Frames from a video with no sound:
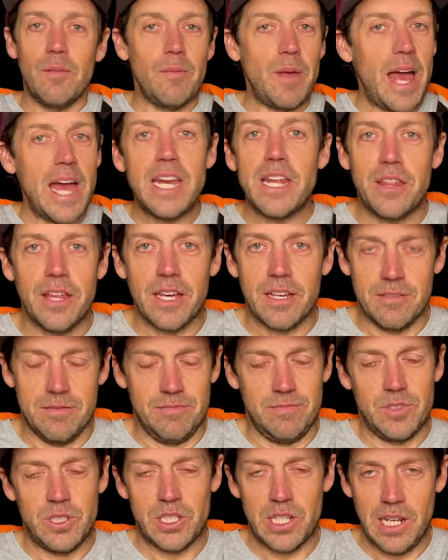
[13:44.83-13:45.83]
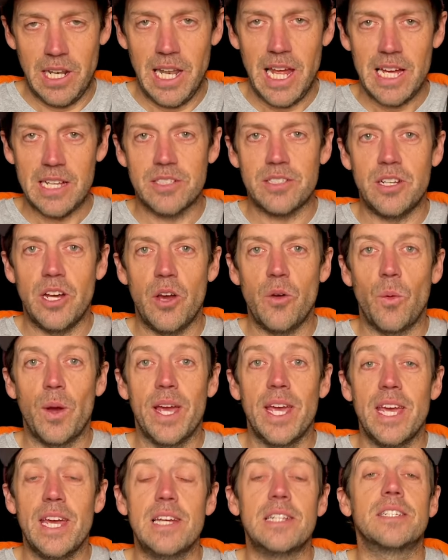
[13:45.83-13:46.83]
anything. Just let us know. We're
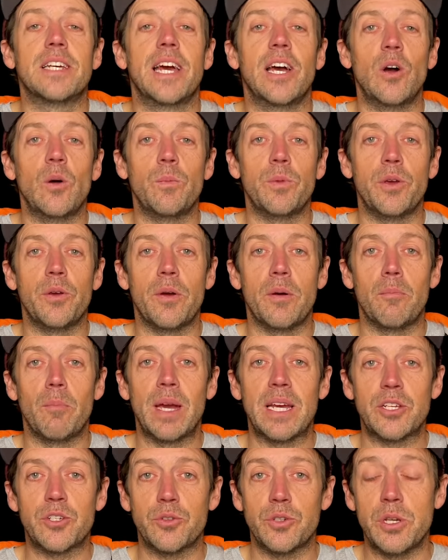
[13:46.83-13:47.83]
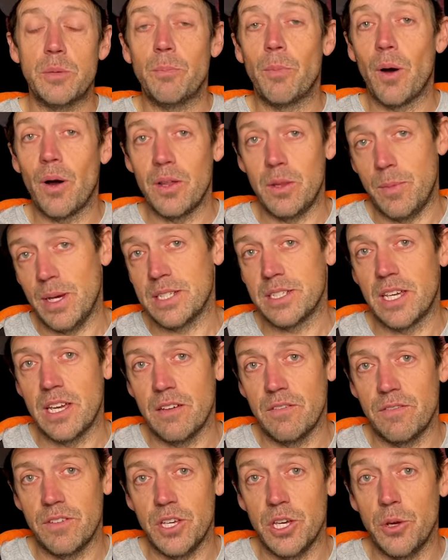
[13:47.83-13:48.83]
here to help you and make sure you buy the best kit
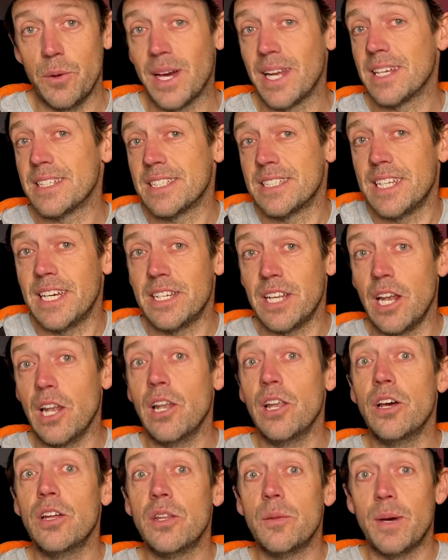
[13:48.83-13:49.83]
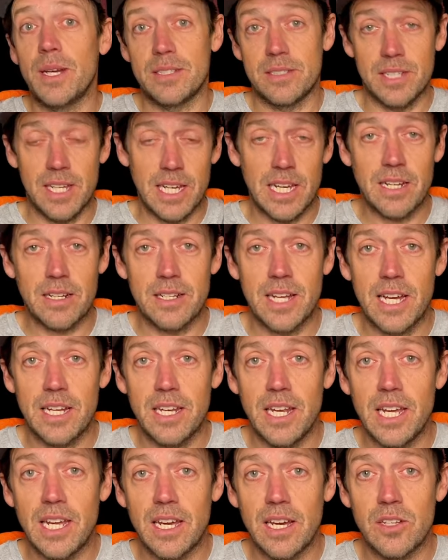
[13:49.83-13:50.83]
for you. And as I said, learn the best
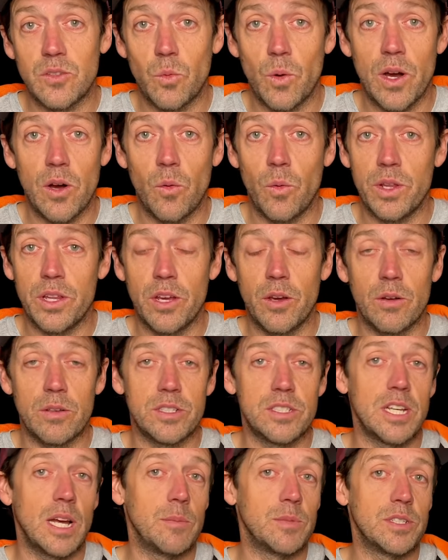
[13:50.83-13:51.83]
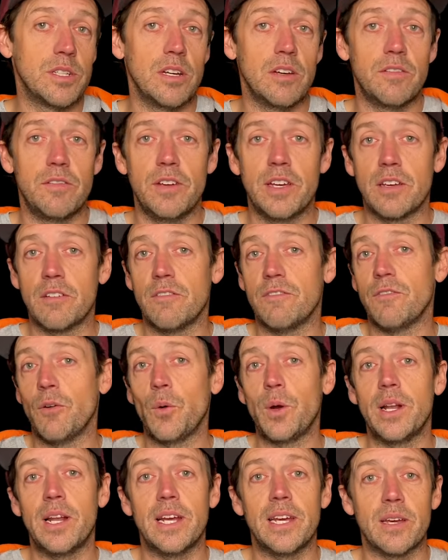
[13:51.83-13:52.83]
technique as well, whether you're SUP surfing,
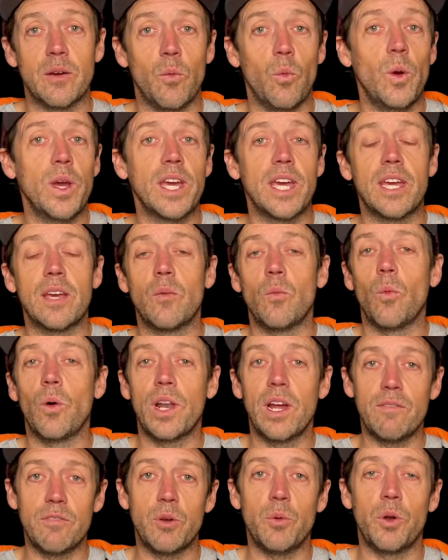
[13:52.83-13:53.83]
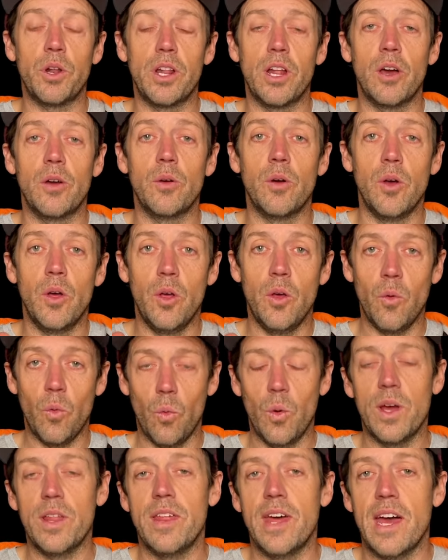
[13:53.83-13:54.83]
foiling, winging, whatever you want to know,
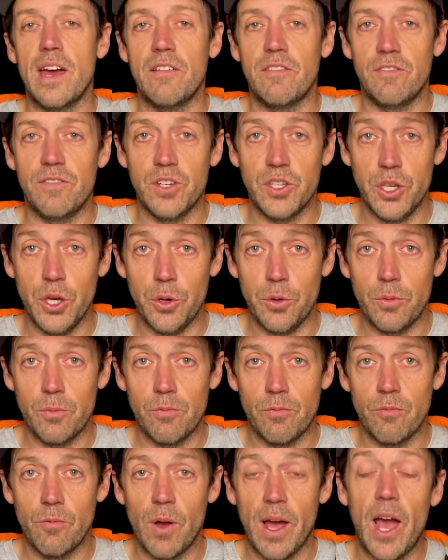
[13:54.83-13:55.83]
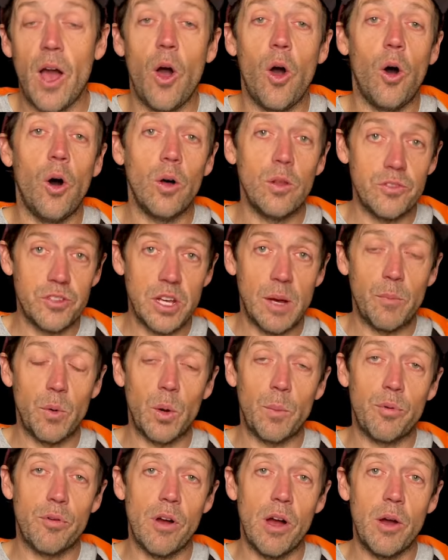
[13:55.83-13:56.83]
we're there for you. On SUPboarder
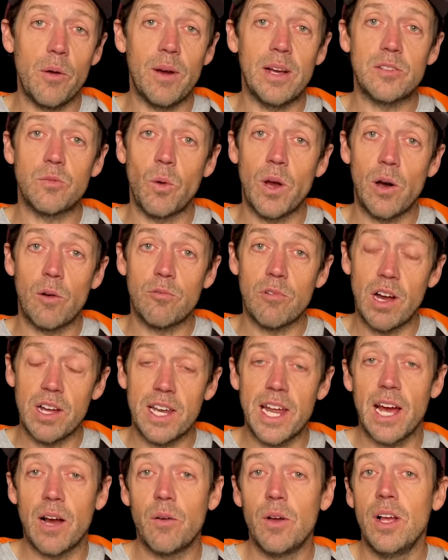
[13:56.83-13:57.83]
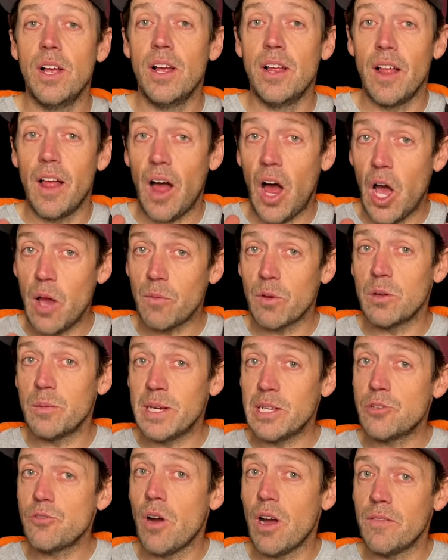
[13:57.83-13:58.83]
Pro as well right now, I'm going to be
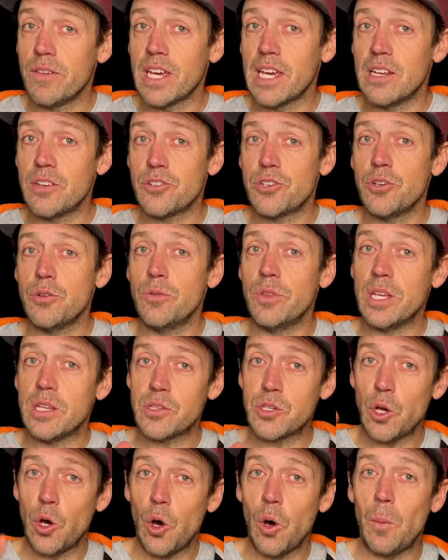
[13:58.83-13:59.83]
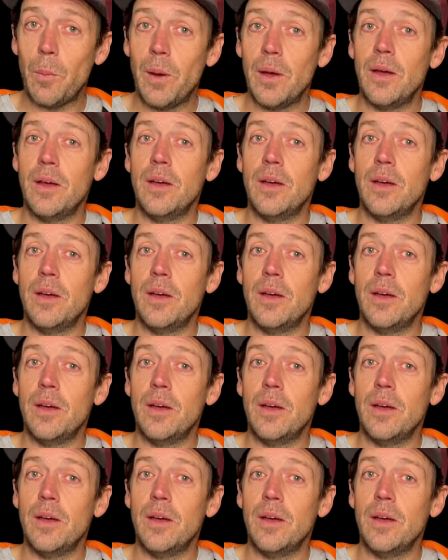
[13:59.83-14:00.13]
driving into the top